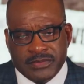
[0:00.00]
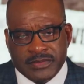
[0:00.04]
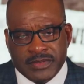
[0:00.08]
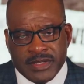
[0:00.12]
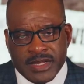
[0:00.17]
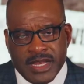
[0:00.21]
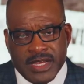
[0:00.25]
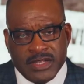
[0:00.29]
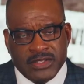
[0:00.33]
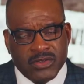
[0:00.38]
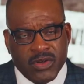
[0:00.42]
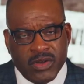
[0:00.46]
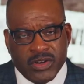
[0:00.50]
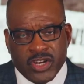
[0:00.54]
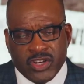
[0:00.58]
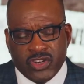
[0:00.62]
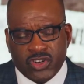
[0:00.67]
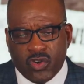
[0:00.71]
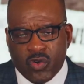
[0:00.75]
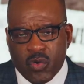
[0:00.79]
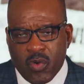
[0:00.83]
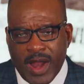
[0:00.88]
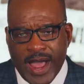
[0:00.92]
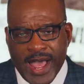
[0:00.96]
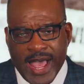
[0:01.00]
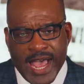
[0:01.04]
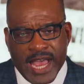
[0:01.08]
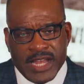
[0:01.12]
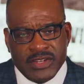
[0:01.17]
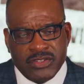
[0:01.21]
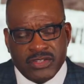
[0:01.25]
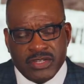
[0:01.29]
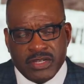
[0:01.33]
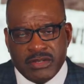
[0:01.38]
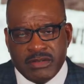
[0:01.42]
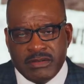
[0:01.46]
He's going to
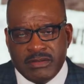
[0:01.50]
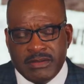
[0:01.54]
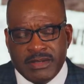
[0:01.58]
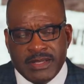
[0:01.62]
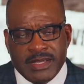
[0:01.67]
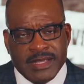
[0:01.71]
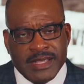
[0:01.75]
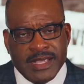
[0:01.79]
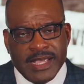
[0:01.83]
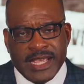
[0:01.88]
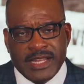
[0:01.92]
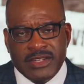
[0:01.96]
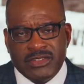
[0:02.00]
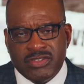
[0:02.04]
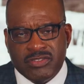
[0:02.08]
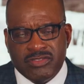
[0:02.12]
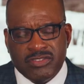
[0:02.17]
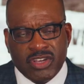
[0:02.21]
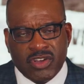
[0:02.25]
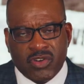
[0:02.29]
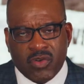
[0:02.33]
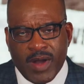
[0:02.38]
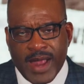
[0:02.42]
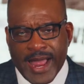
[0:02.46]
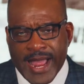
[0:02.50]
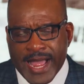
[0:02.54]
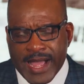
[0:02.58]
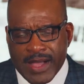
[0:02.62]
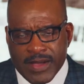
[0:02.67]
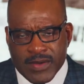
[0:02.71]
grind you into the ground.